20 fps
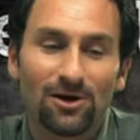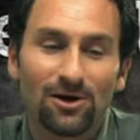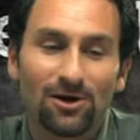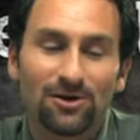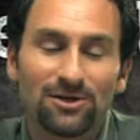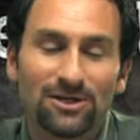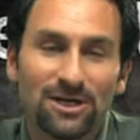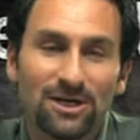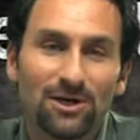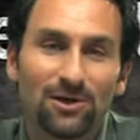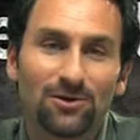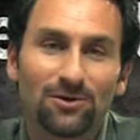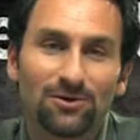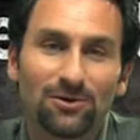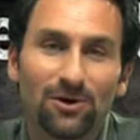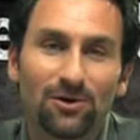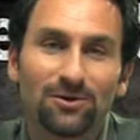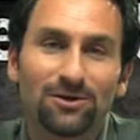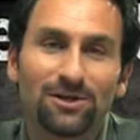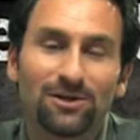Our deal or
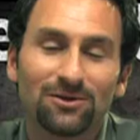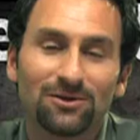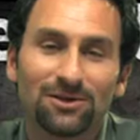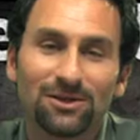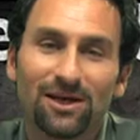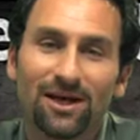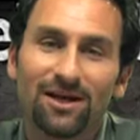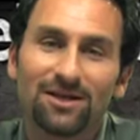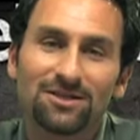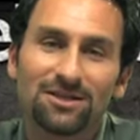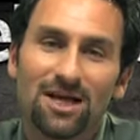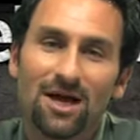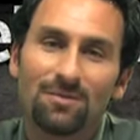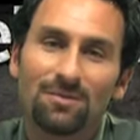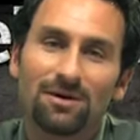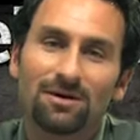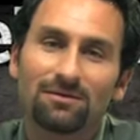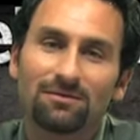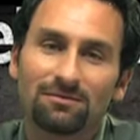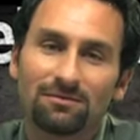no deal today is
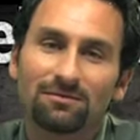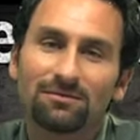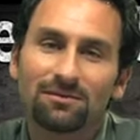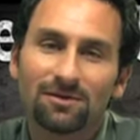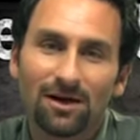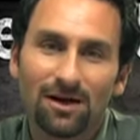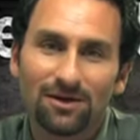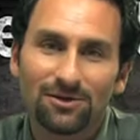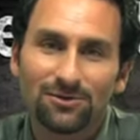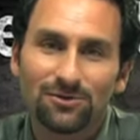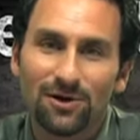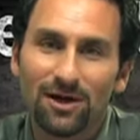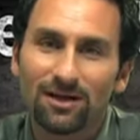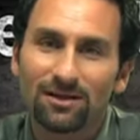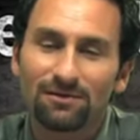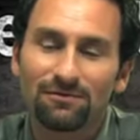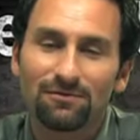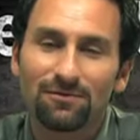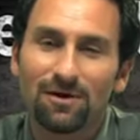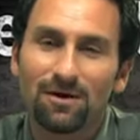coming
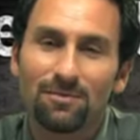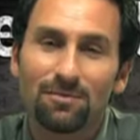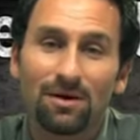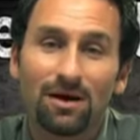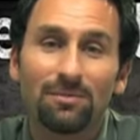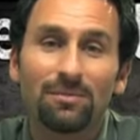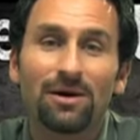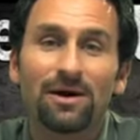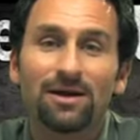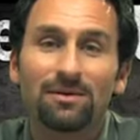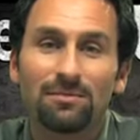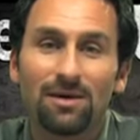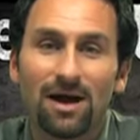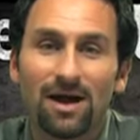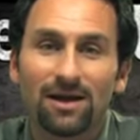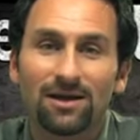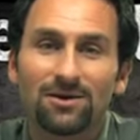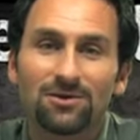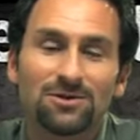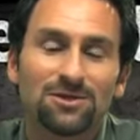directly from my buddy
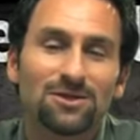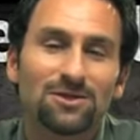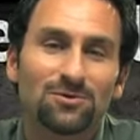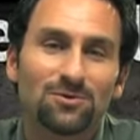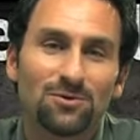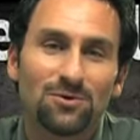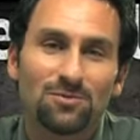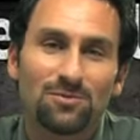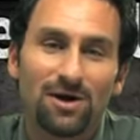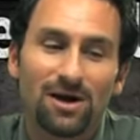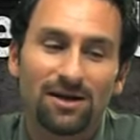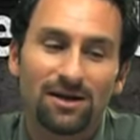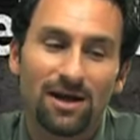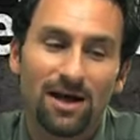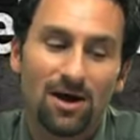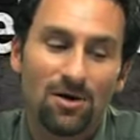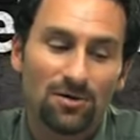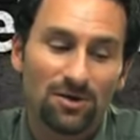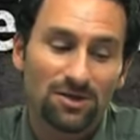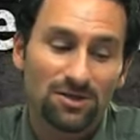Mike, who's in the room right
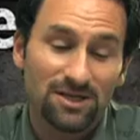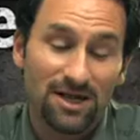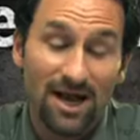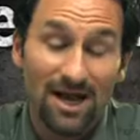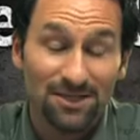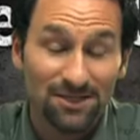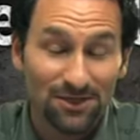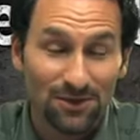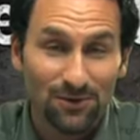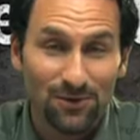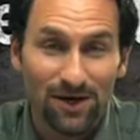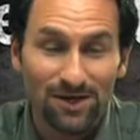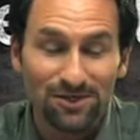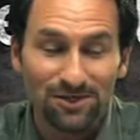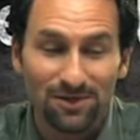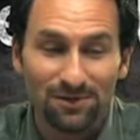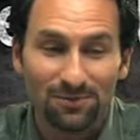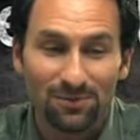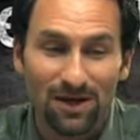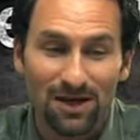now, because he asked a
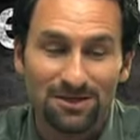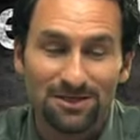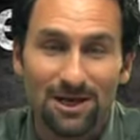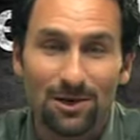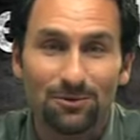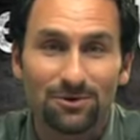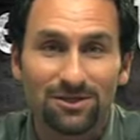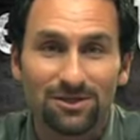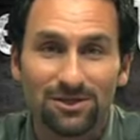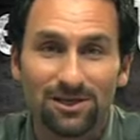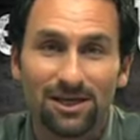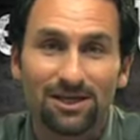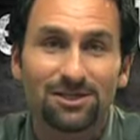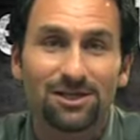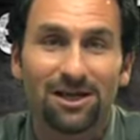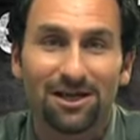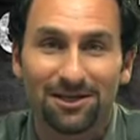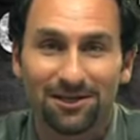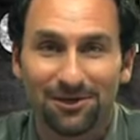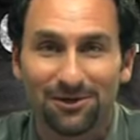question as I was
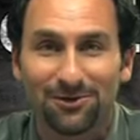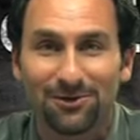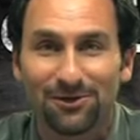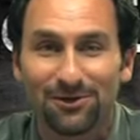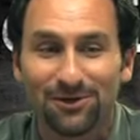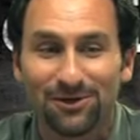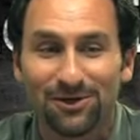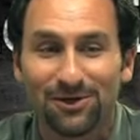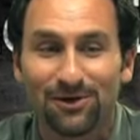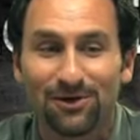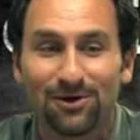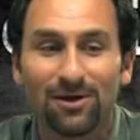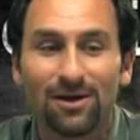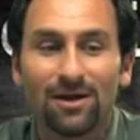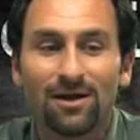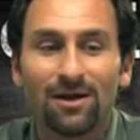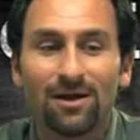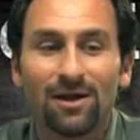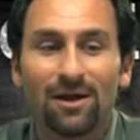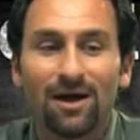teaching a little earlier.
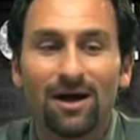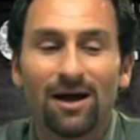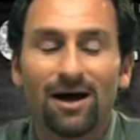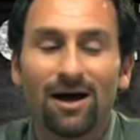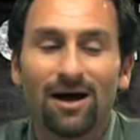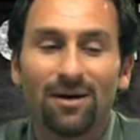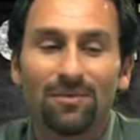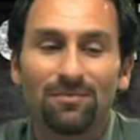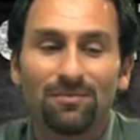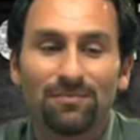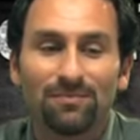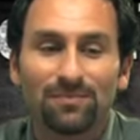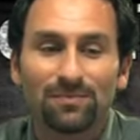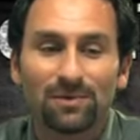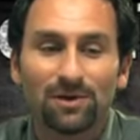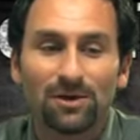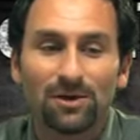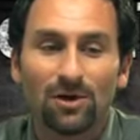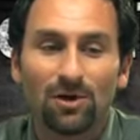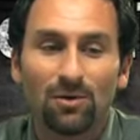
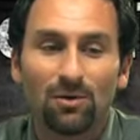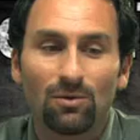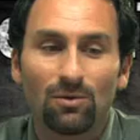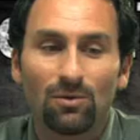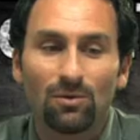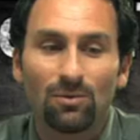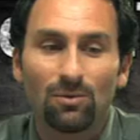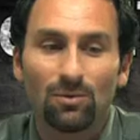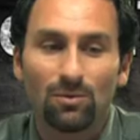You know,